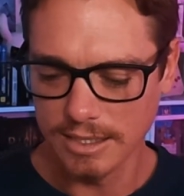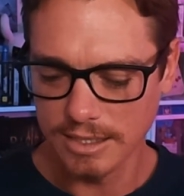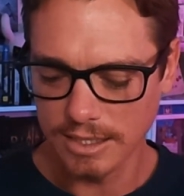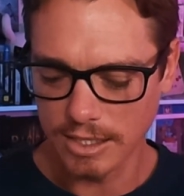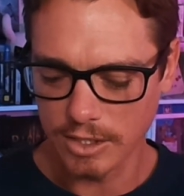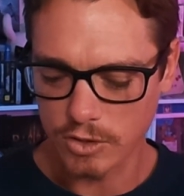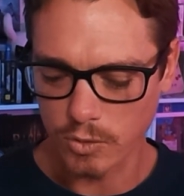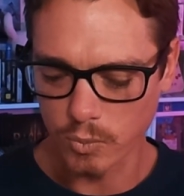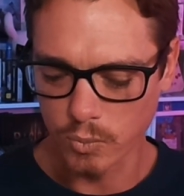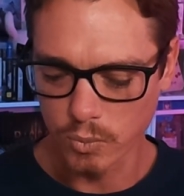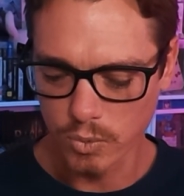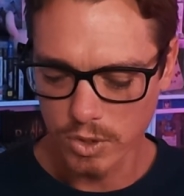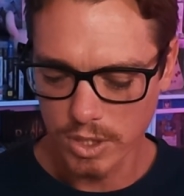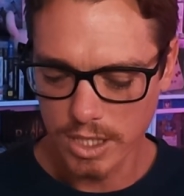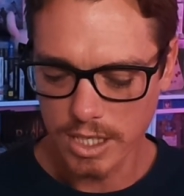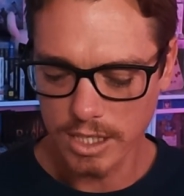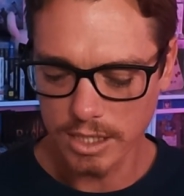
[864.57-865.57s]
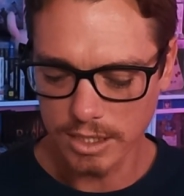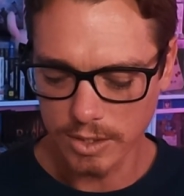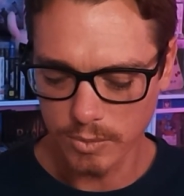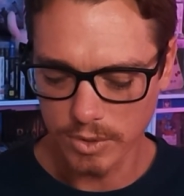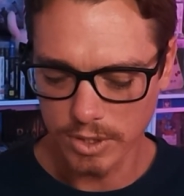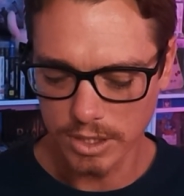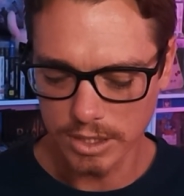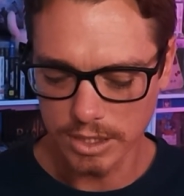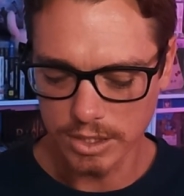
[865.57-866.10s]
It's really,
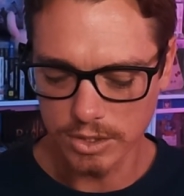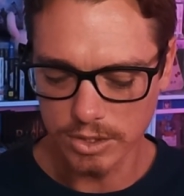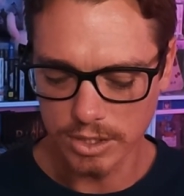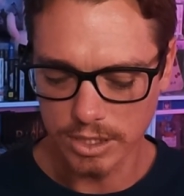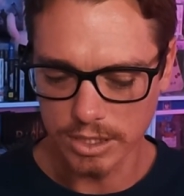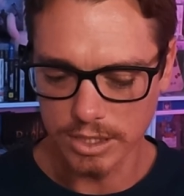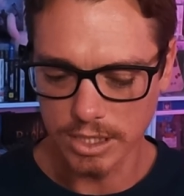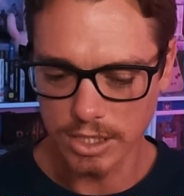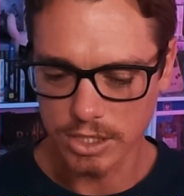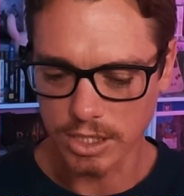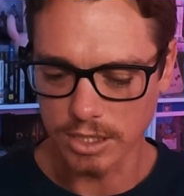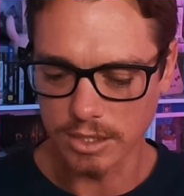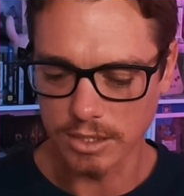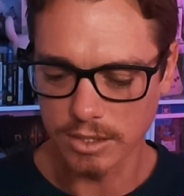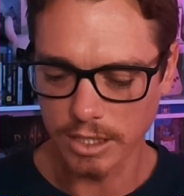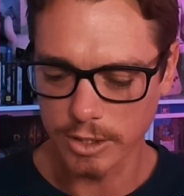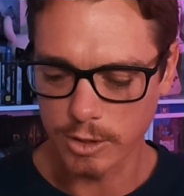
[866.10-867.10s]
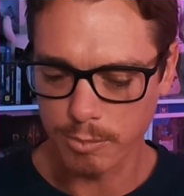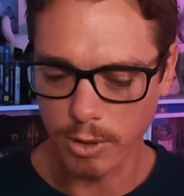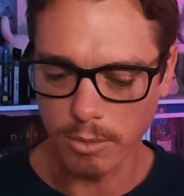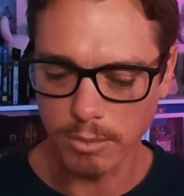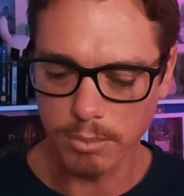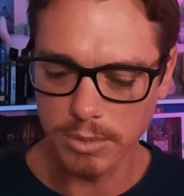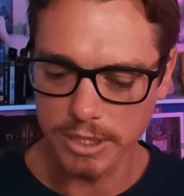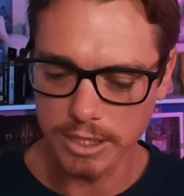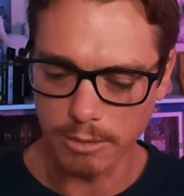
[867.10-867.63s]
really good condition. Like, it's
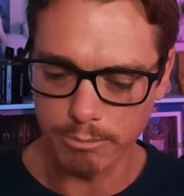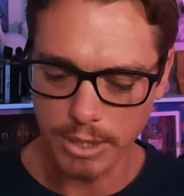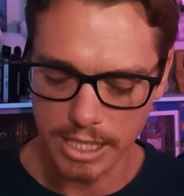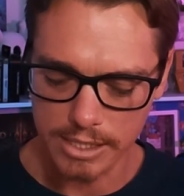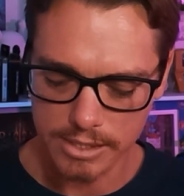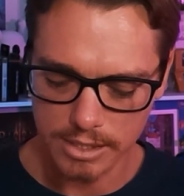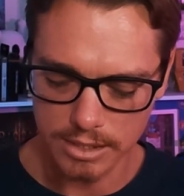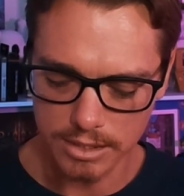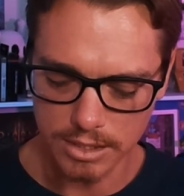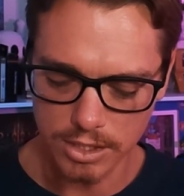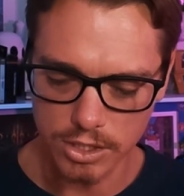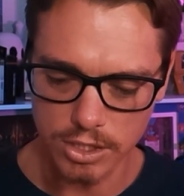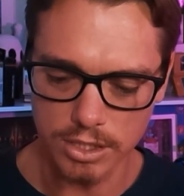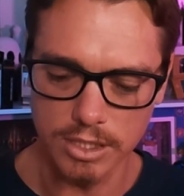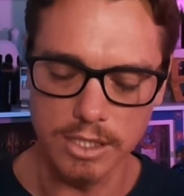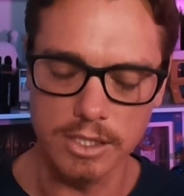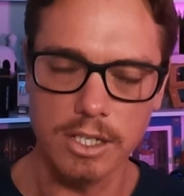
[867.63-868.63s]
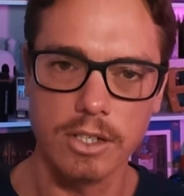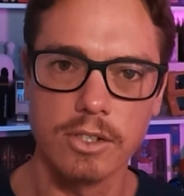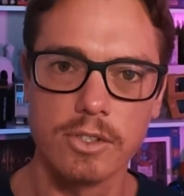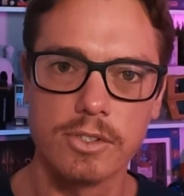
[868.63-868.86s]
probably the best condition Nintendo